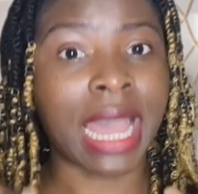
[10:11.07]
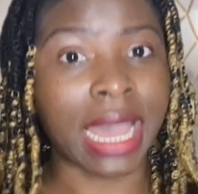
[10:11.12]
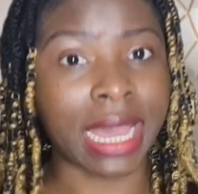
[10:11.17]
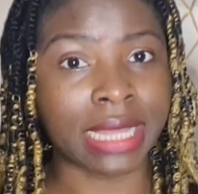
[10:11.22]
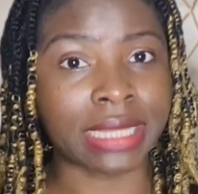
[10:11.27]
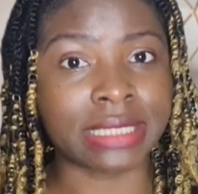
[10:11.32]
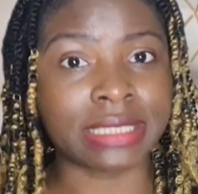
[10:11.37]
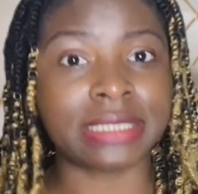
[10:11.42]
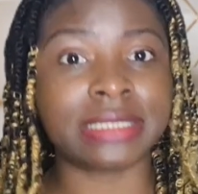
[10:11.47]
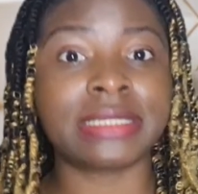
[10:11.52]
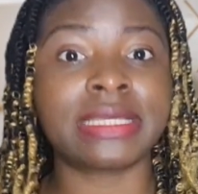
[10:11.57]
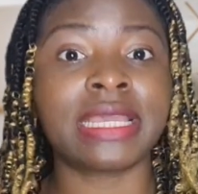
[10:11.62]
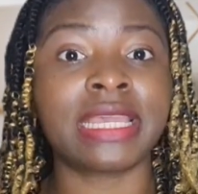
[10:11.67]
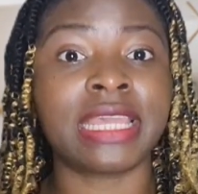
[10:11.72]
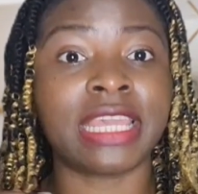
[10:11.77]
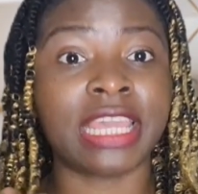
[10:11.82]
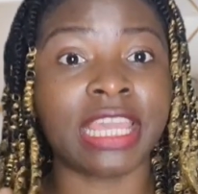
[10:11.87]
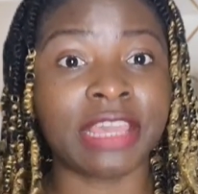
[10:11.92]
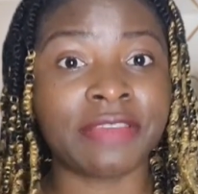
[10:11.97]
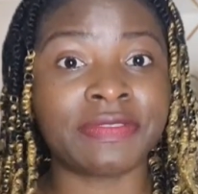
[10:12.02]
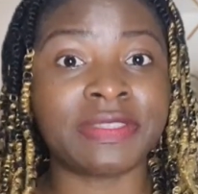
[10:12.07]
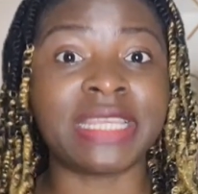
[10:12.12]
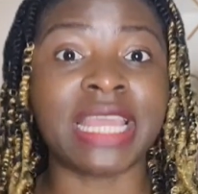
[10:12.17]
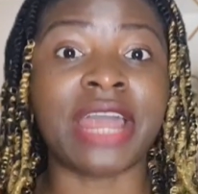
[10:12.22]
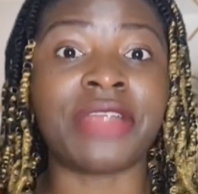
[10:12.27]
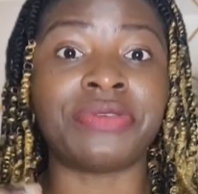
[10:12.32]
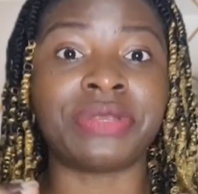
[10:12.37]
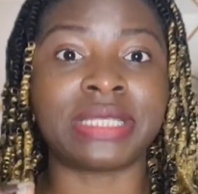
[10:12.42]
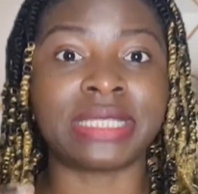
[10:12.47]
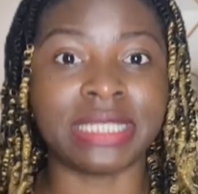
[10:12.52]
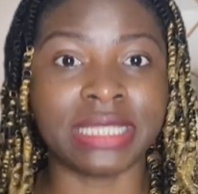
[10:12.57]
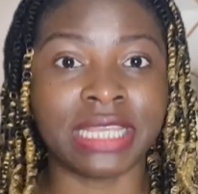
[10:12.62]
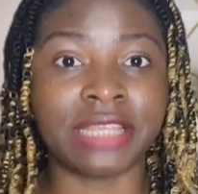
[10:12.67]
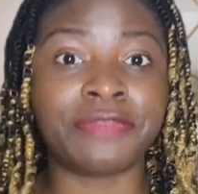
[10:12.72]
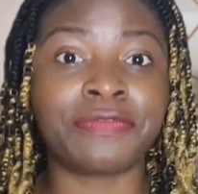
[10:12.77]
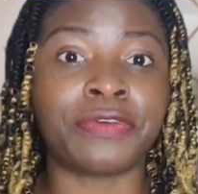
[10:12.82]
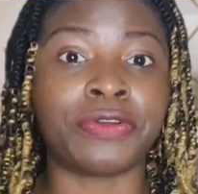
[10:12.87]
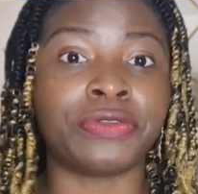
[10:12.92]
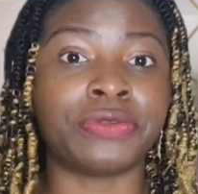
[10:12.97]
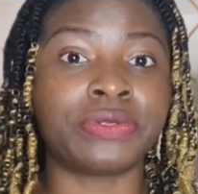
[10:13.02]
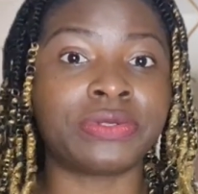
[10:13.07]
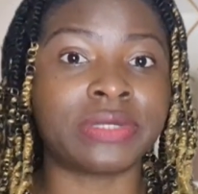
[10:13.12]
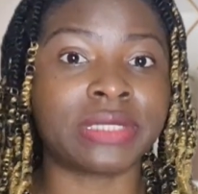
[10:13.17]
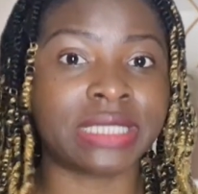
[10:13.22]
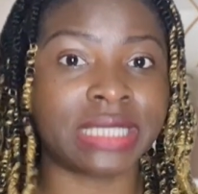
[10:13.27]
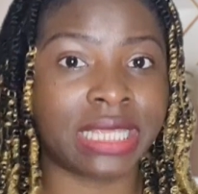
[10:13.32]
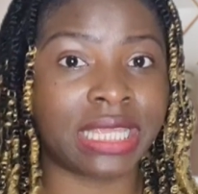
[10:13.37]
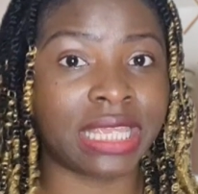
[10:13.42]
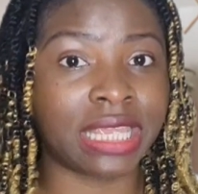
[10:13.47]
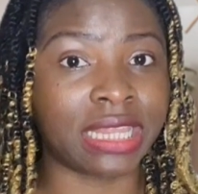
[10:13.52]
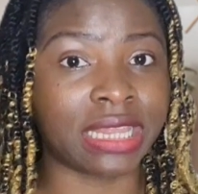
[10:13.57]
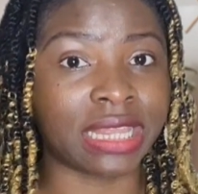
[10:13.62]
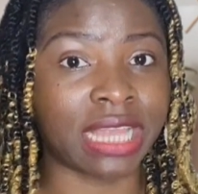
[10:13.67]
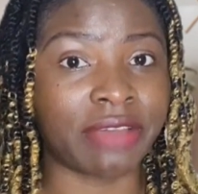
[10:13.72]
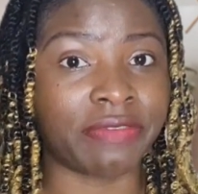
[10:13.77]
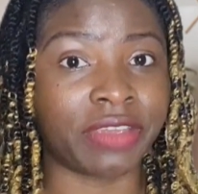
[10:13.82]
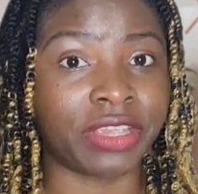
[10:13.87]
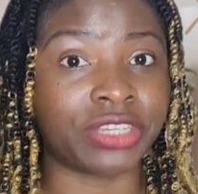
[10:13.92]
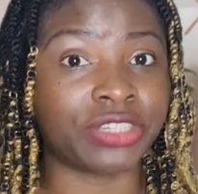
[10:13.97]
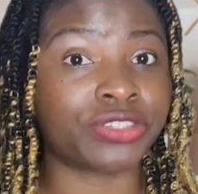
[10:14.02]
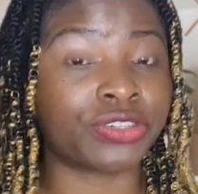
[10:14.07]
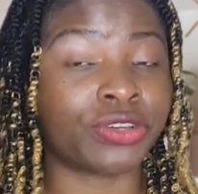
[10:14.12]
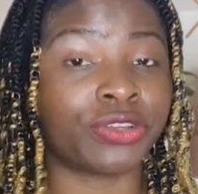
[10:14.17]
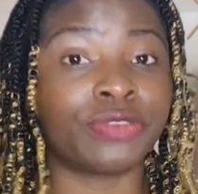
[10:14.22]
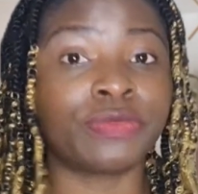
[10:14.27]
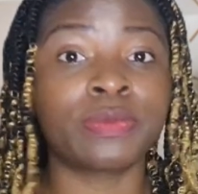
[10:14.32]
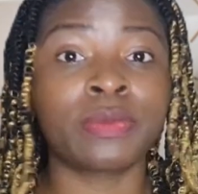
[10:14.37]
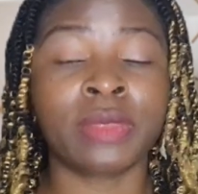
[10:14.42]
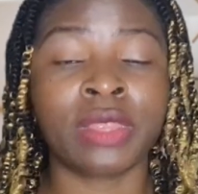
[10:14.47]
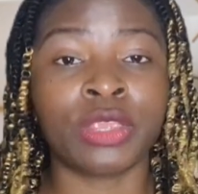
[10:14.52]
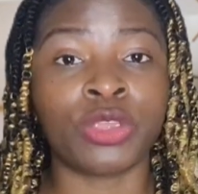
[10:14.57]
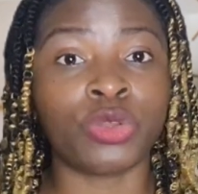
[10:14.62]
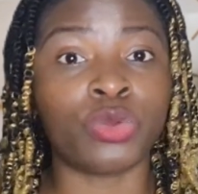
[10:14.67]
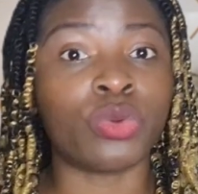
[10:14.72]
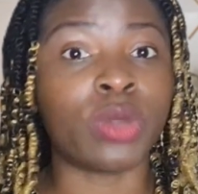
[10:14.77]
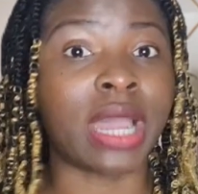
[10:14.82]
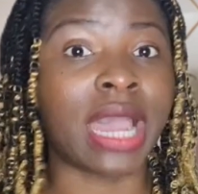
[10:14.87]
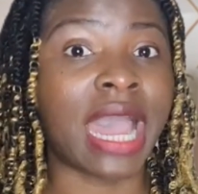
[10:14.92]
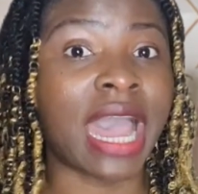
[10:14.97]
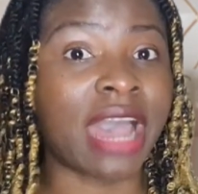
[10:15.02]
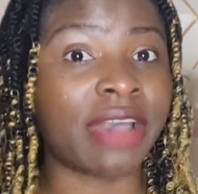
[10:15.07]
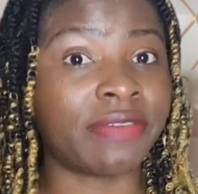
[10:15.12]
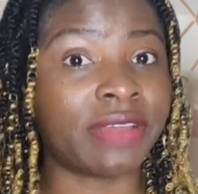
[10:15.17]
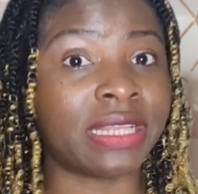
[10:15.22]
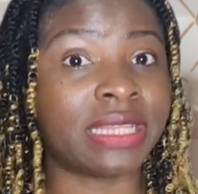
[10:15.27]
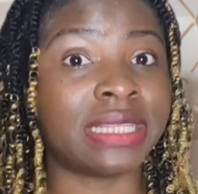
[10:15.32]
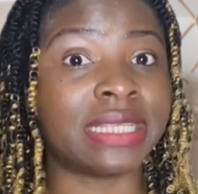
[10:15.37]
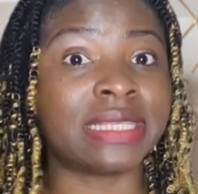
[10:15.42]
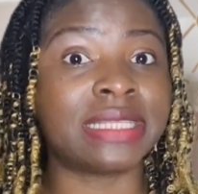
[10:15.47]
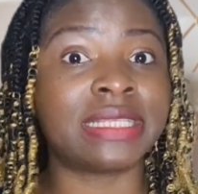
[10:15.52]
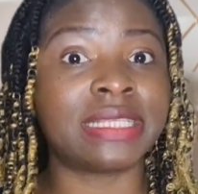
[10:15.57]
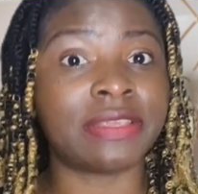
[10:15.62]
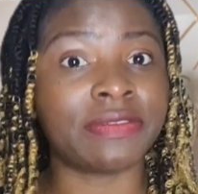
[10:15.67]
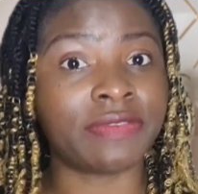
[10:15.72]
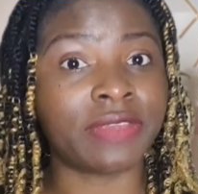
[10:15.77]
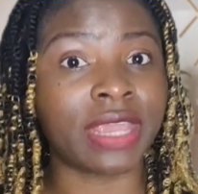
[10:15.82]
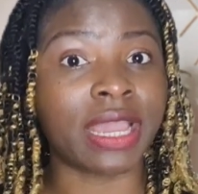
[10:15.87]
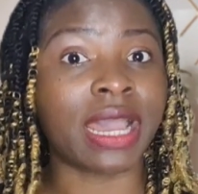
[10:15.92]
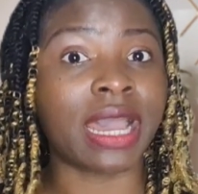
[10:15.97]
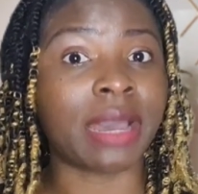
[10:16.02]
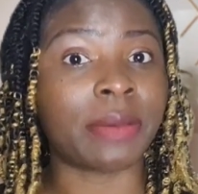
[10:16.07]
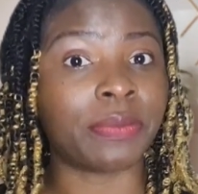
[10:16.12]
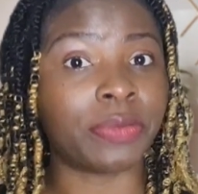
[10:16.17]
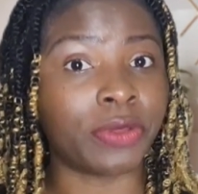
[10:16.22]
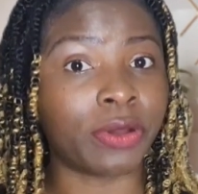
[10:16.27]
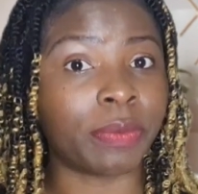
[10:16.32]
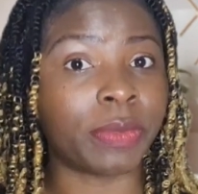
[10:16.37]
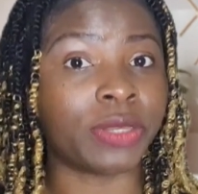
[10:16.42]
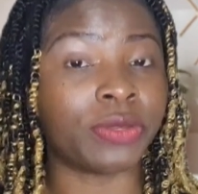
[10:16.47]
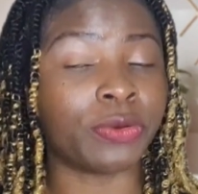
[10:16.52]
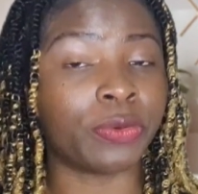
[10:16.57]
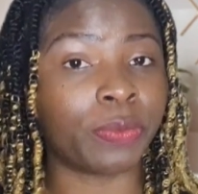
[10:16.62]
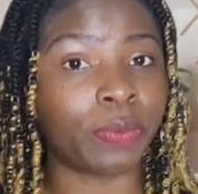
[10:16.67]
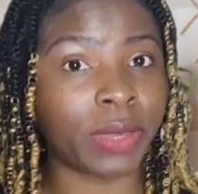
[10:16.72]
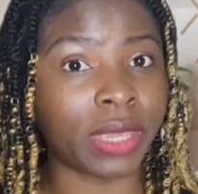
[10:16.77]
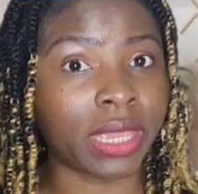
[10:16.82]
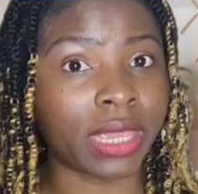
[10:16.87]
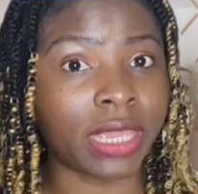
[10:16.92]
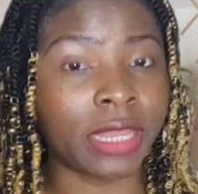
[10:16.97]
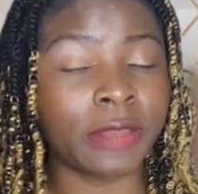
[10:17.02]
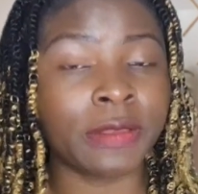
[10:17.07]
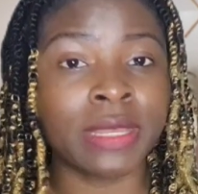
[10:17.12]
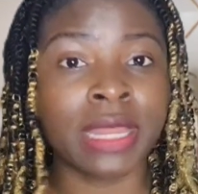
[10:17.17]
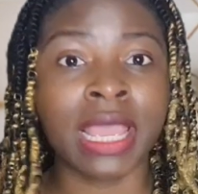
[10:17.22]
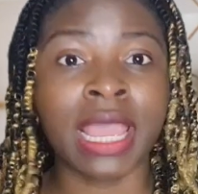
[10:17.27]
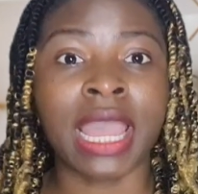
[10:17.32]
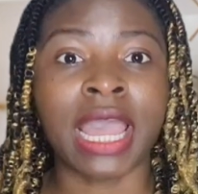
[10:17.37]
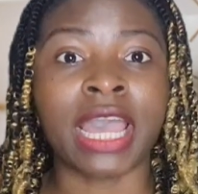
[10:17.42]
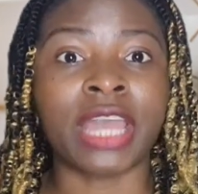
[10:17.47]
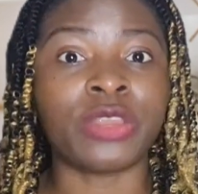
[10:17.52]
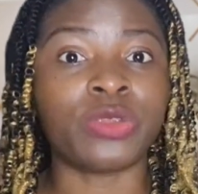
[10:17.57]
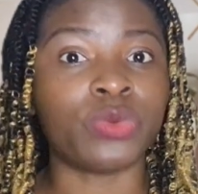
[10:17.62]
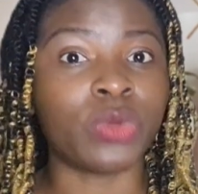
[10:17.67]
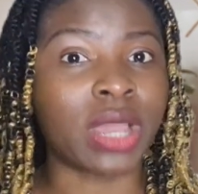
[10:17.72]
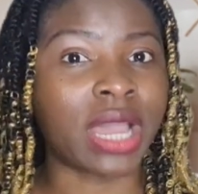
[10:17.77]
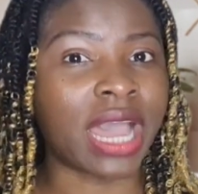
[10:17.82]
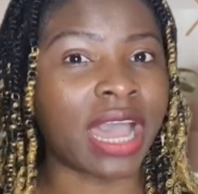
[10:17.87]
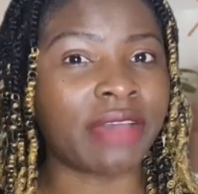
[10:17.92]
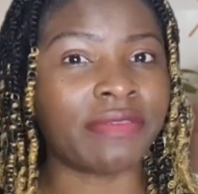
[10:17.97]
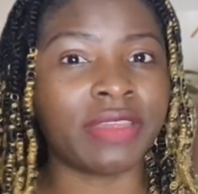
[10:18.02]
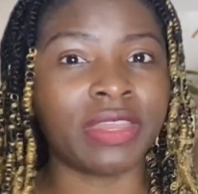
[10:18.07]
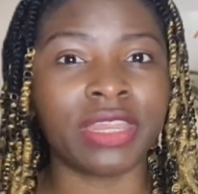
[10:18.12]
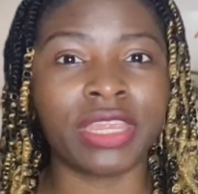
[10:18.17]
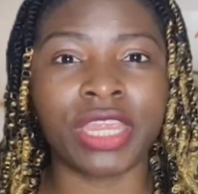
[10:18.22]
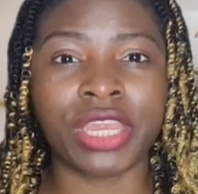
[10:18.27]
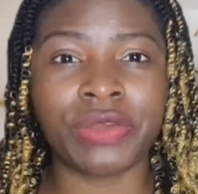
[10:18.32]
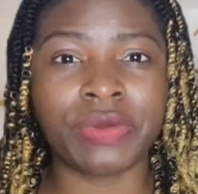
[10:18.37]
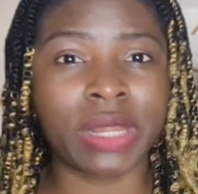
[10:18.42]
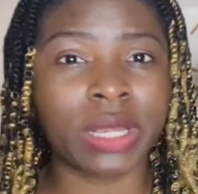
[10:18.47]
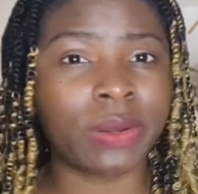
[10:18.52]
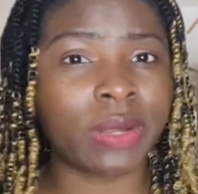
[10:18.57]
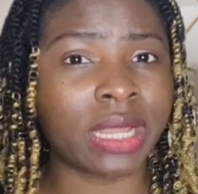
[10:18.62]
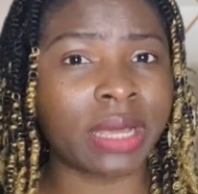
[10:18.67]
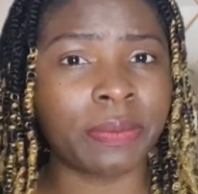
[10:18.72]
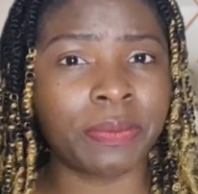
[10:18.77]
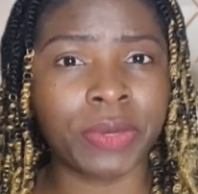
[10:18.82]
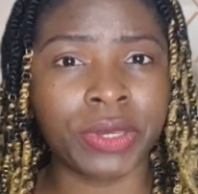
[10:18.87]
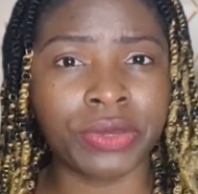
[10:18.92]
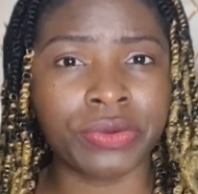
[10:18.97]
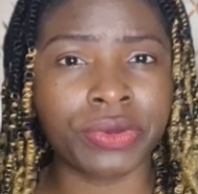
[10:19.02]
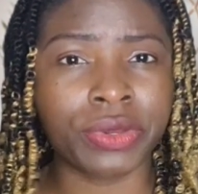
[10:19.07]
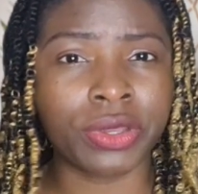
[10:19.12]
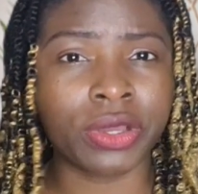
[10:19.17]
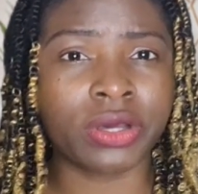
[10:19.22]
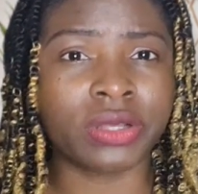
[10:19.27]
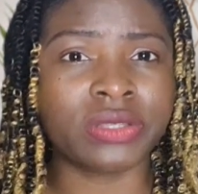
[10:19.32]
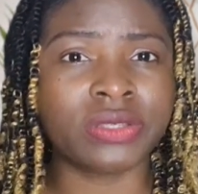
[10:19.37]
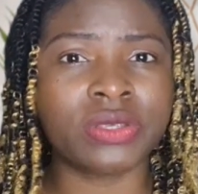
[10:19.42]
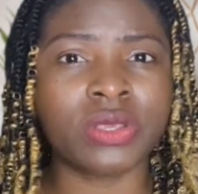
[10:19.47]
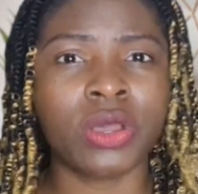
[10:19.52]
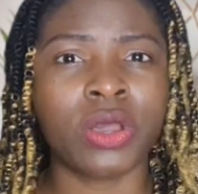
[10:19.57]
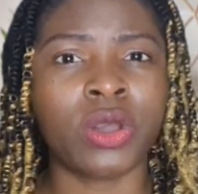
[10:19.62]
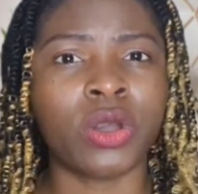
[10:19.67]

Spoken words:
And if there is need for you to seek intervention, you are having this severe abdominal pain and you are having irregular periods,